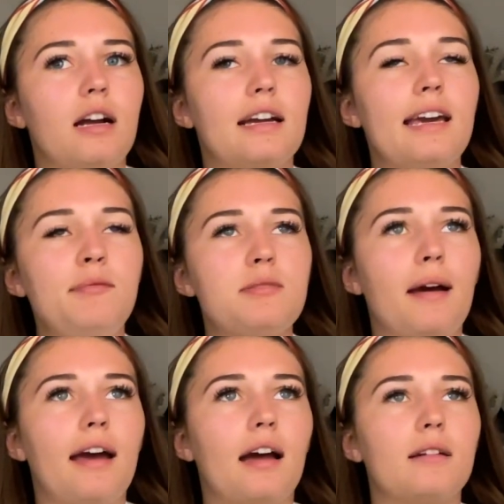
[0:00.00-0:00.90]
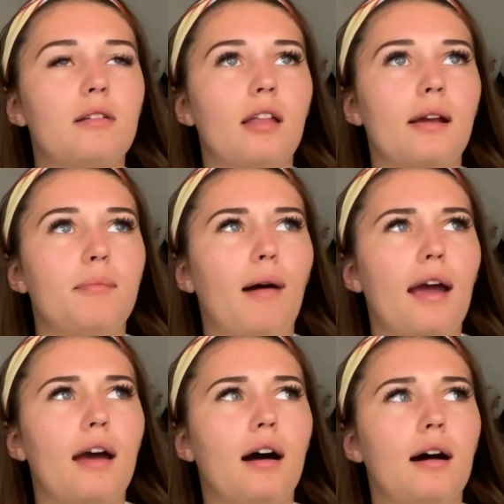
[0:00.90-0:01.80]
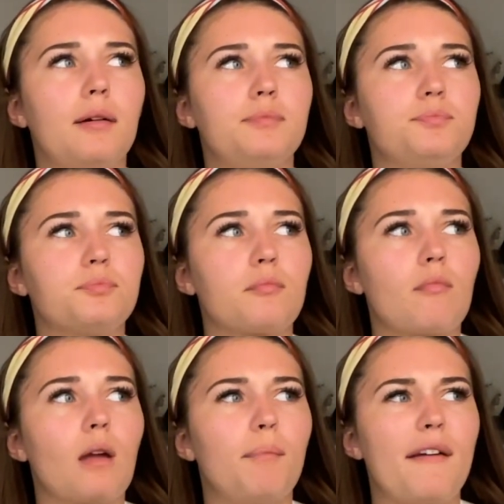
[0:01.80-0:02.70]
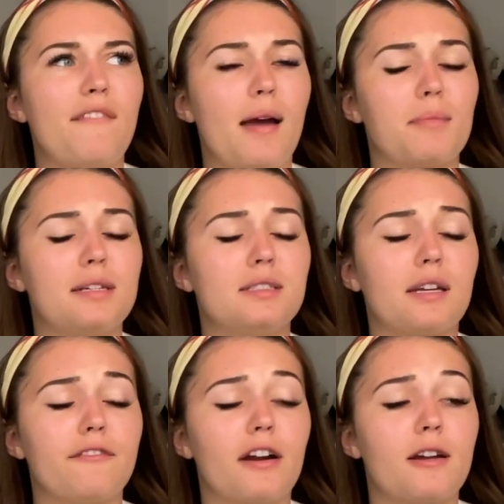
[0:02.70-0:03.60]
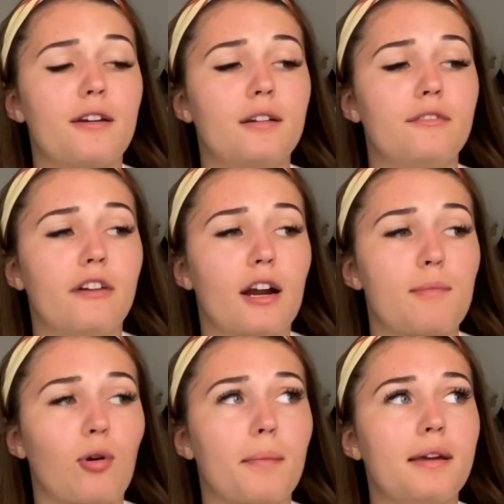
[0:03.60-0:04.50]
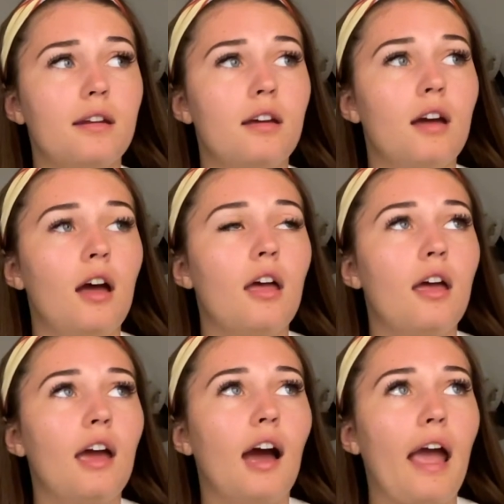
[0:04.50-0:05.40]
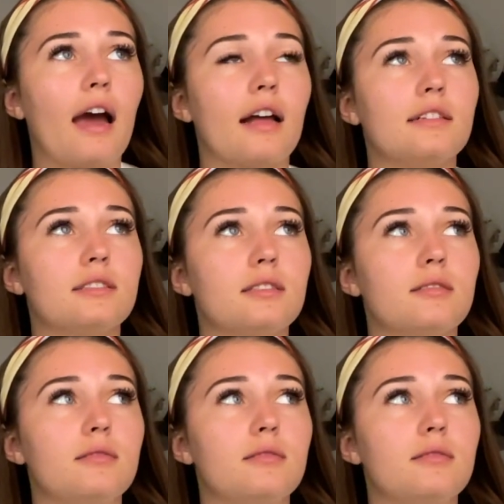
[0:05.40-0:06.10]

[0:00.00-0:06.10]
it came to my head like my uh, my family is like very very mormon and